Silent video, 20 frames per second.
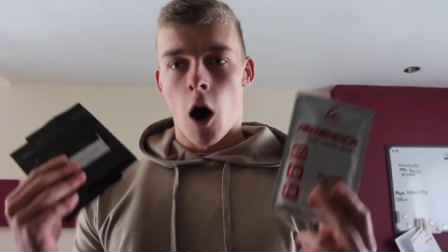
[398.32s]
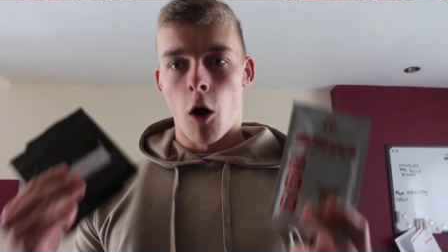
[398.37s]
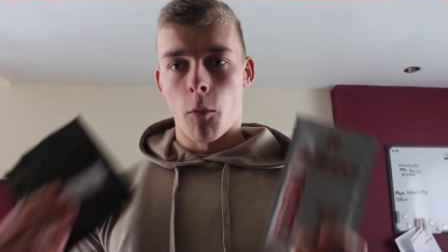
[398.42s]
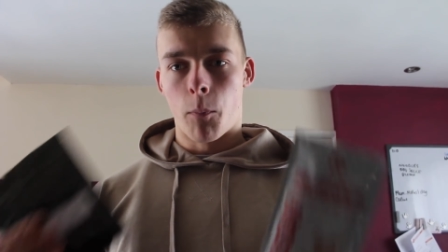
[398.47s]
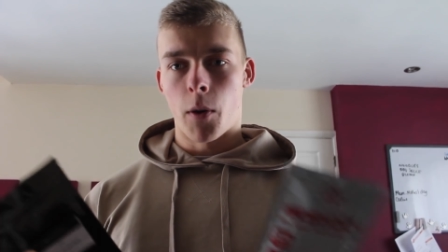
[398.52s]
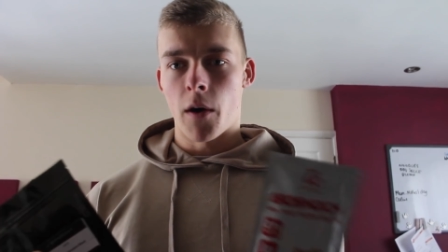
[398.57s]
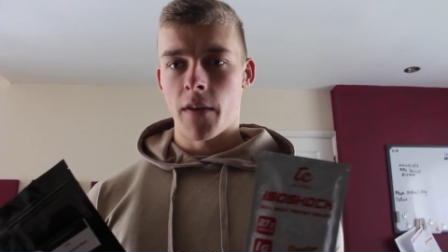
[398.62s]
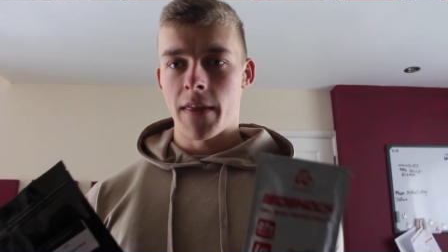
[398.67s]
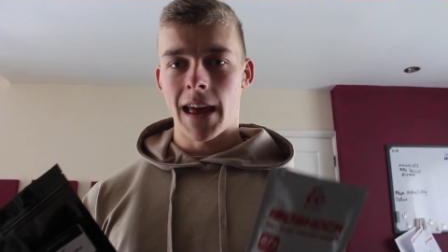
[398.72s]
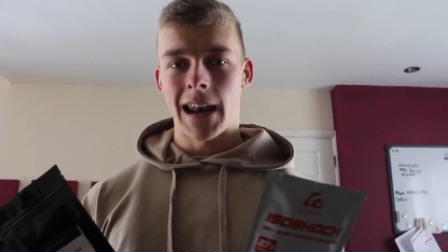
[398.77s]
I'll
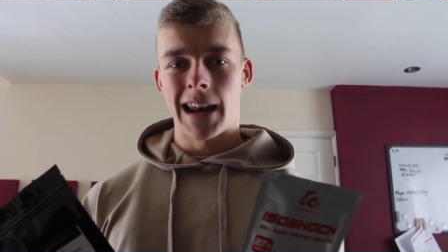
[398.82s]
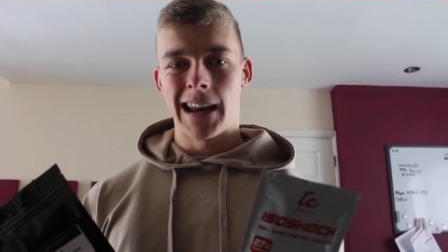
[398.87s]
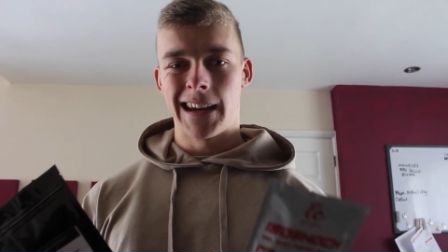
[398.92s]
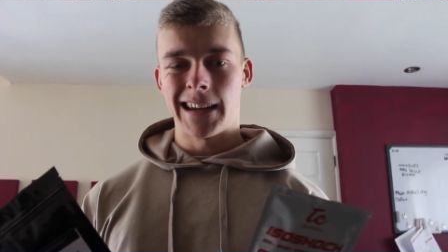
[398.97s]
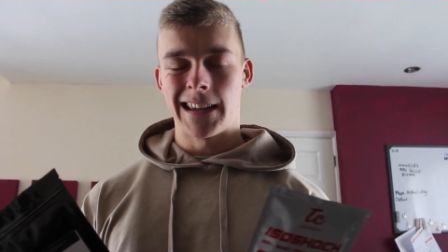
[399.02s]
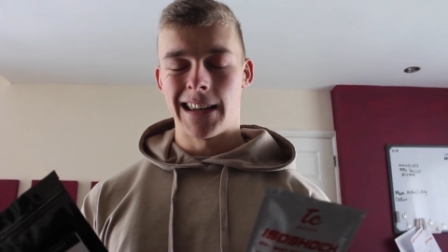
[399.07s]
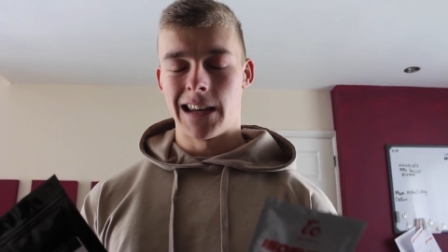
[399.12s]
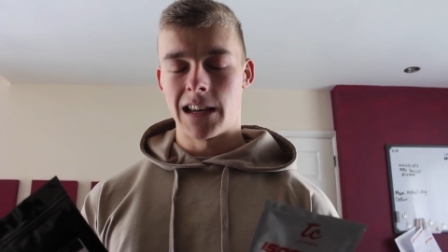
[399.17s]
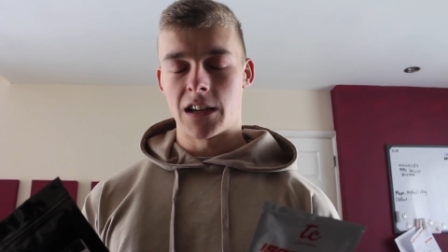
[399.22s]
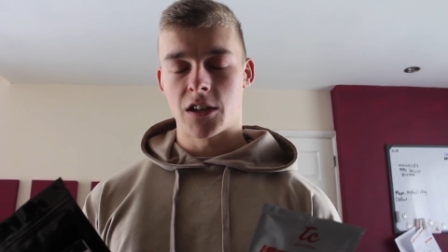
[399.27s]
put their
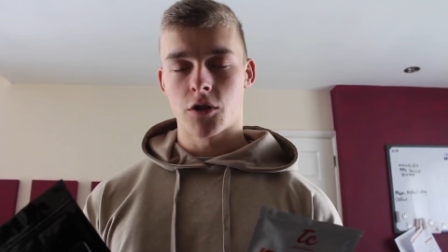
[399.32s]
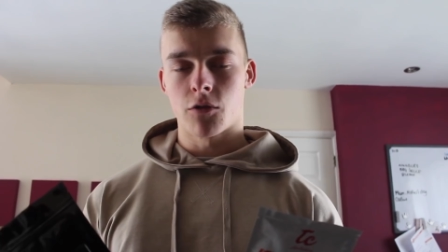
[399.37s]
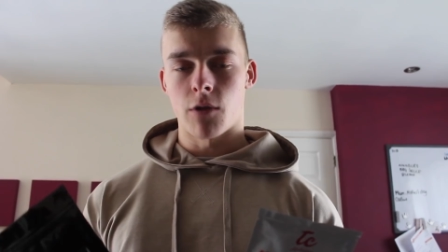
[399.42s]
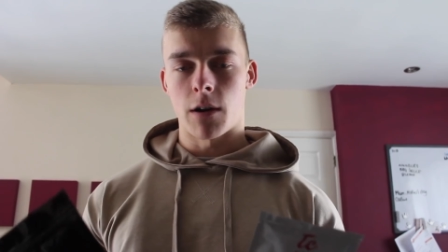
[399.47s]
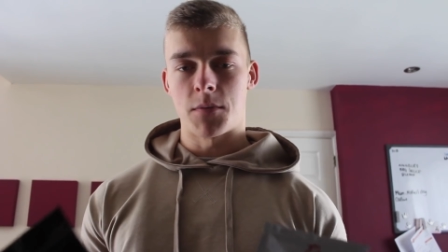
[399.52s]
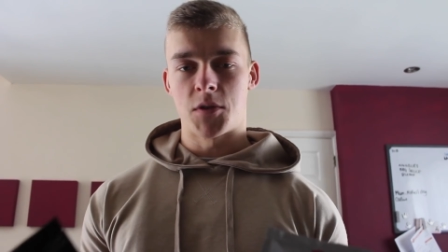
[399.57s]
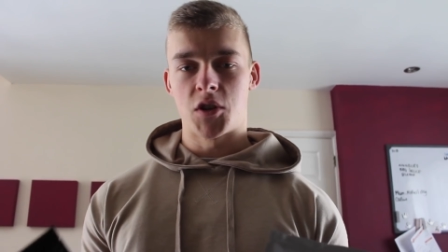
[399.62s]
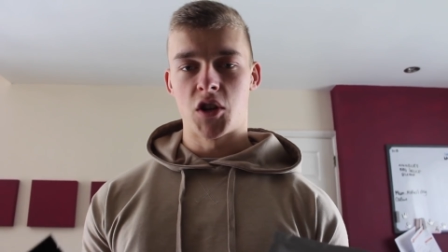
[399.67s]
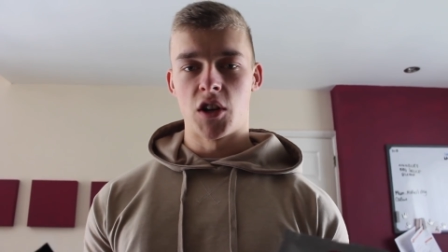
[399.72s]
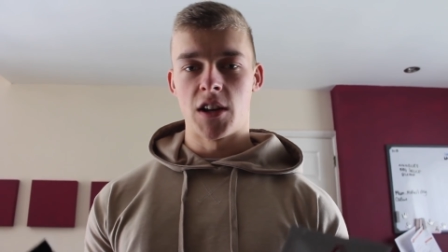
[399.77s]
link in the
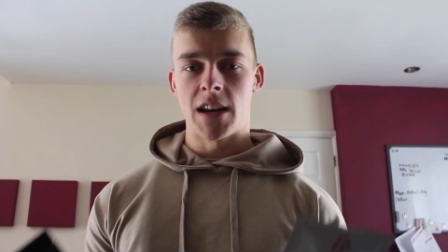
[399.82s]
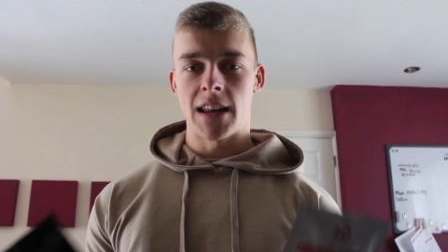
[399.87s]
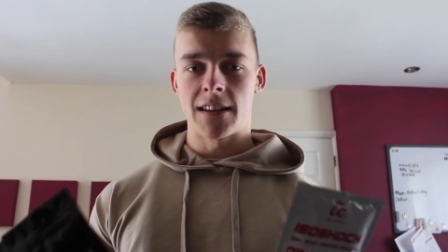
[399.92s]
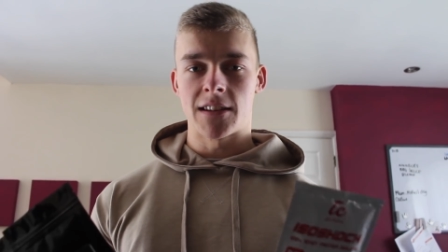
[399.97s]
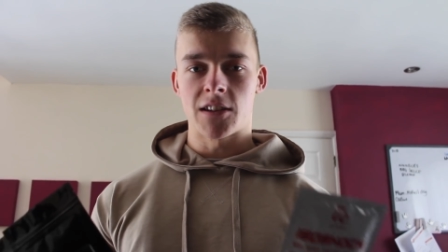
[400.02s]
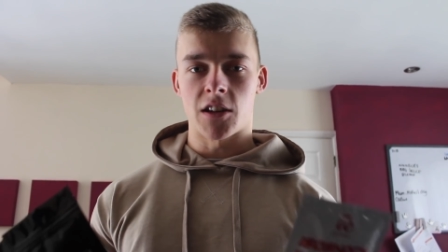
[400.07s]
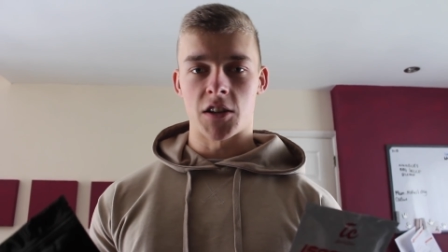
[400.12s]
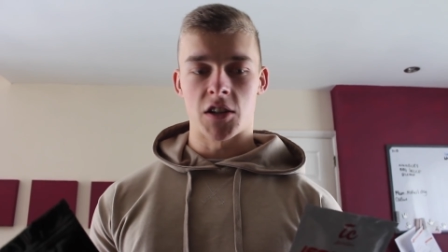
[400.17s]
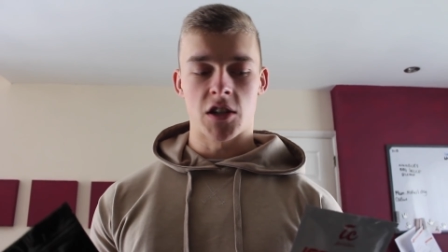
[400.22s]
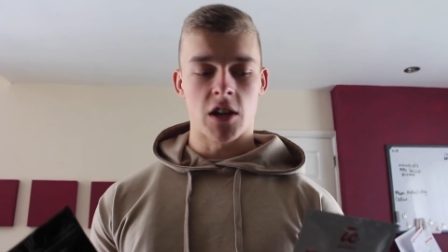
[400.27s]
description,
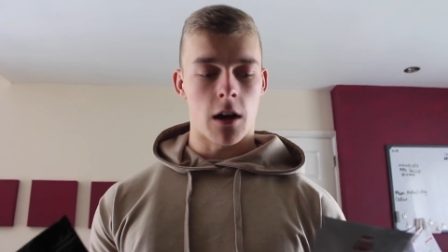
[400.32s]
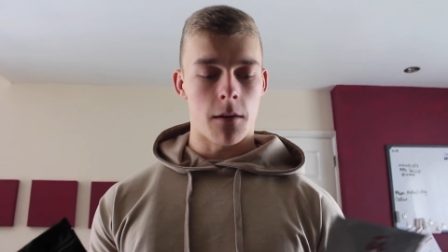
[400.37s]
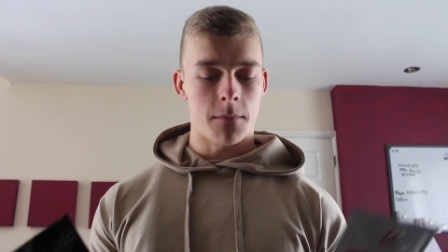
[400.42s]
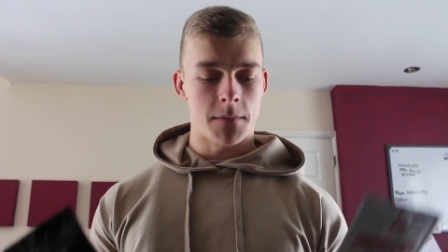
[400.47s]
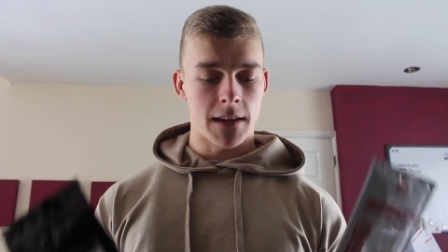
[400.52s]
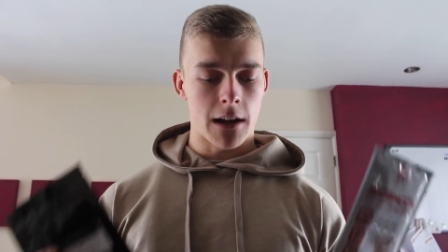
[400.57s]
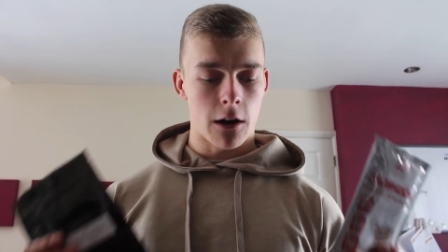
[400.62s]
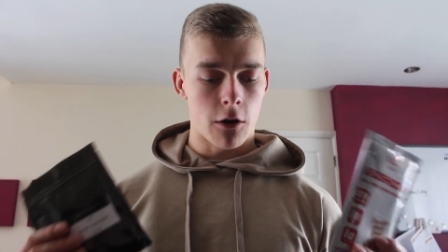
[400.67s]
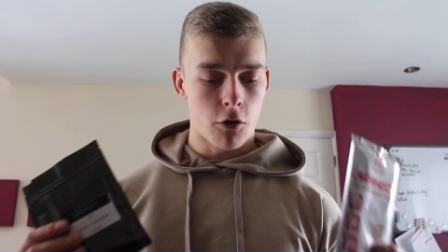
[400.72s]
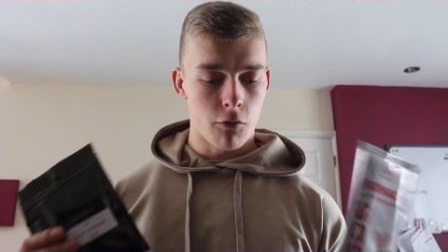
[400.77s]
Insight
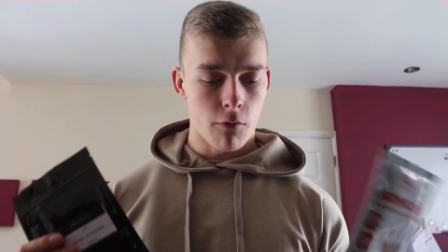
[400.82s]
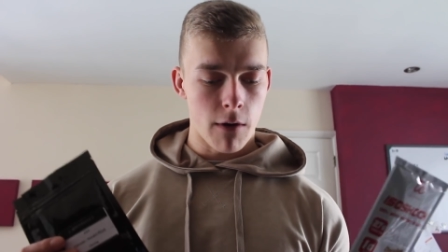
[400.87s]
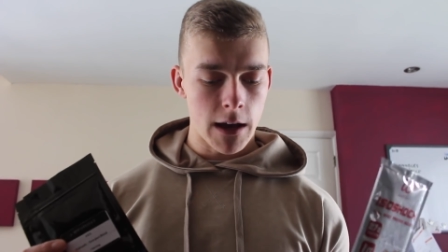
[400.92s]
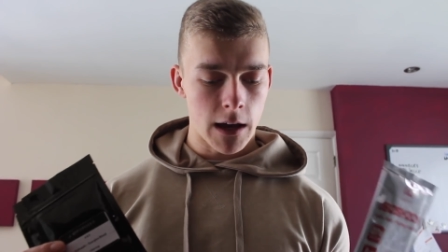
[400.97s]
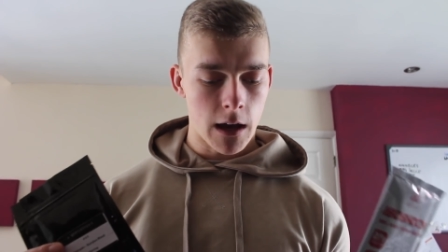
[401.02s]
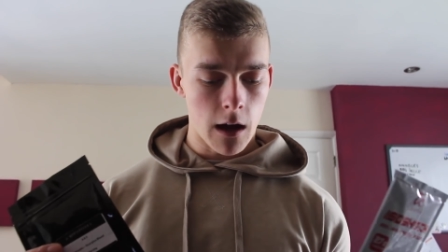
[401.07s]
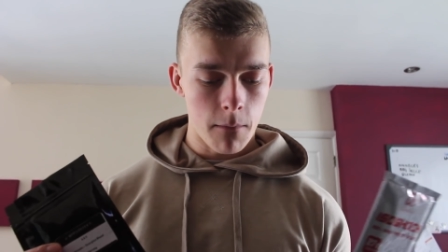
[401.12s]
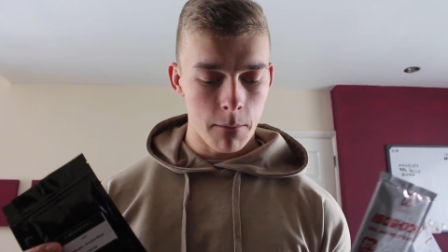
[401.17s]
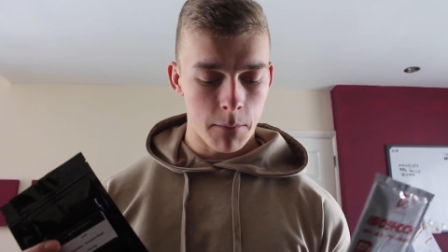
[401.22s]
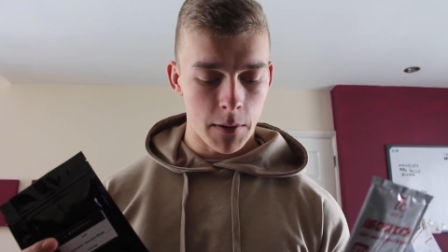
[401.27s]
Supps, they're a
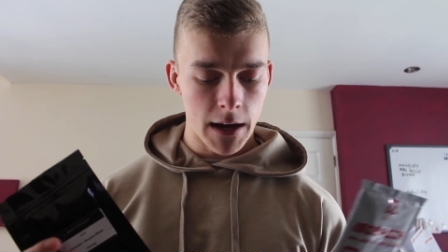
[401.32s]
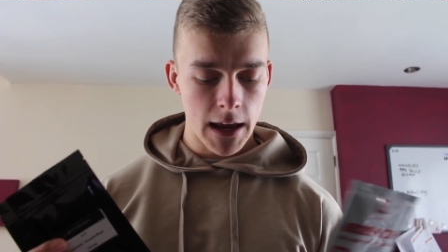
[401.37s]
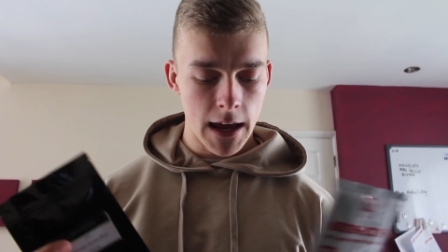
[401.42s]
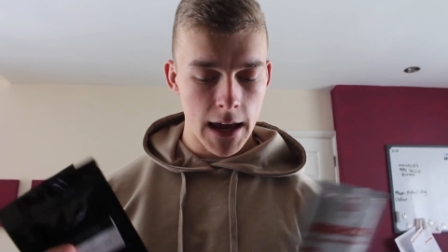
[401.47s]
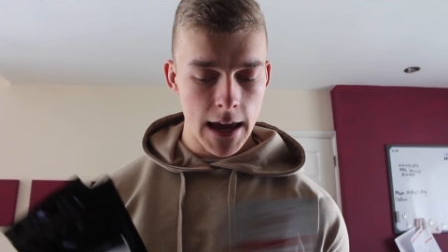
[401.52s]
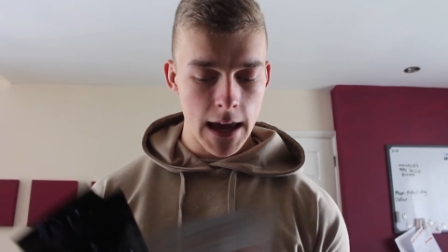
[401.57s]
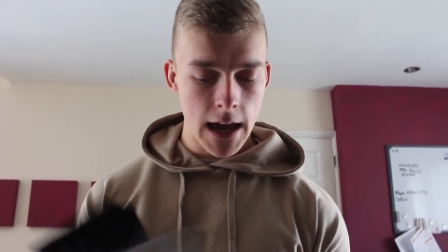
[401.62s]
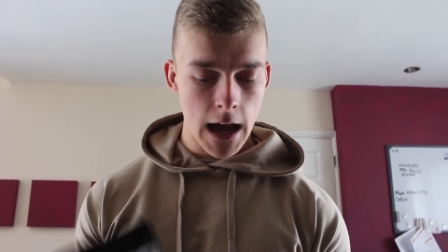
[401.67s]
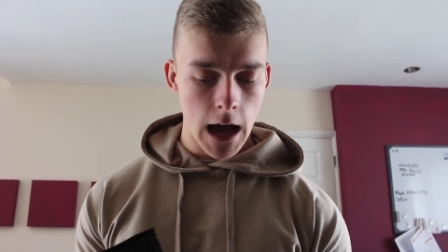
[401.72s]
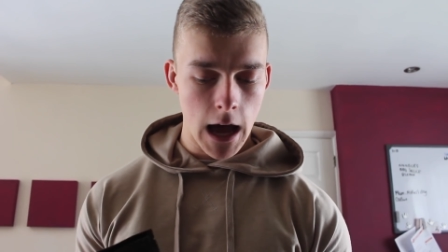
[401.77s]
great
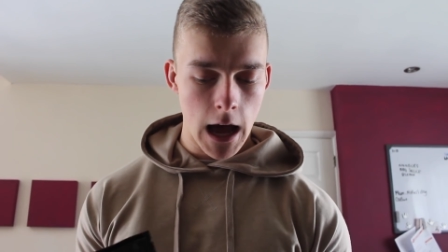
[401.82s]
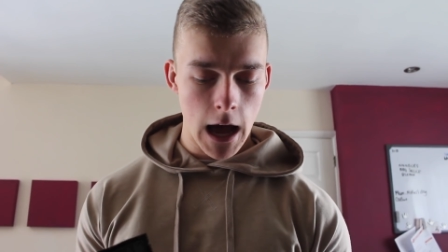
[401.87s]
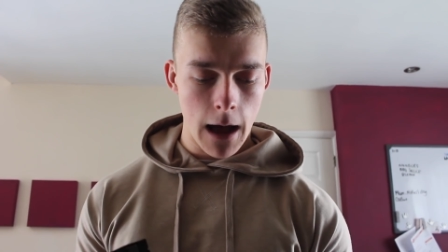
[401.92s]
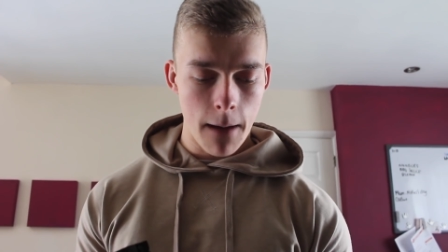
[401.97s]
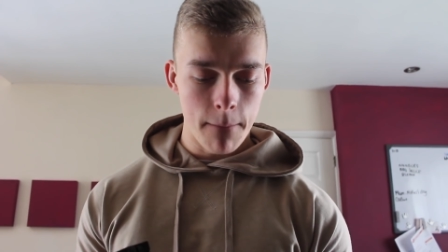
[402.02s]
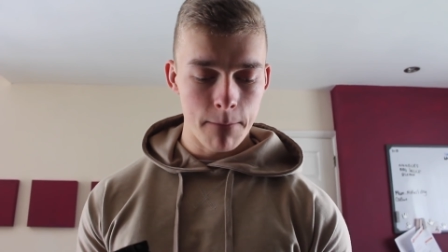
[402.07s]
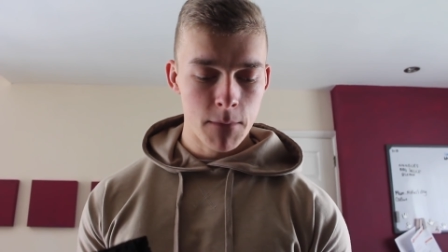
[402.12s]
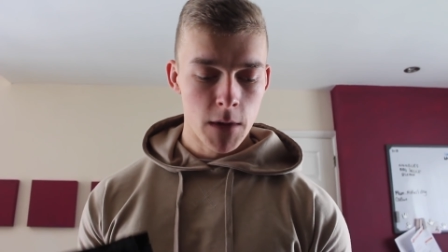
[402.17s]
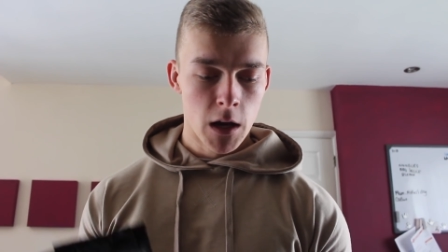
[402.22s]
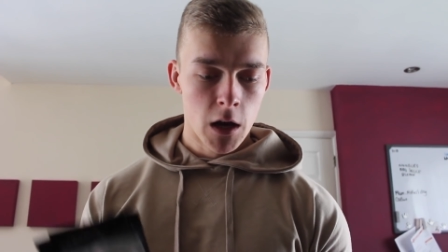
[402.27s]
company,
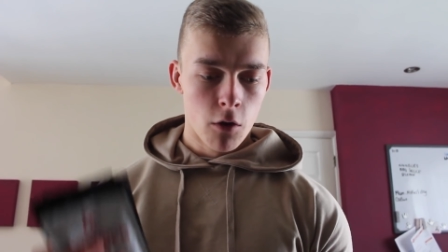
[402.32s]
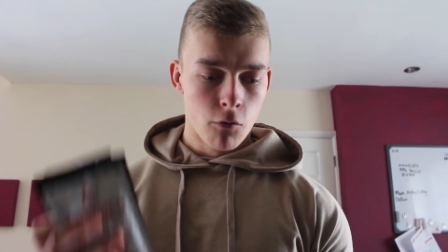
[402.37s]
um,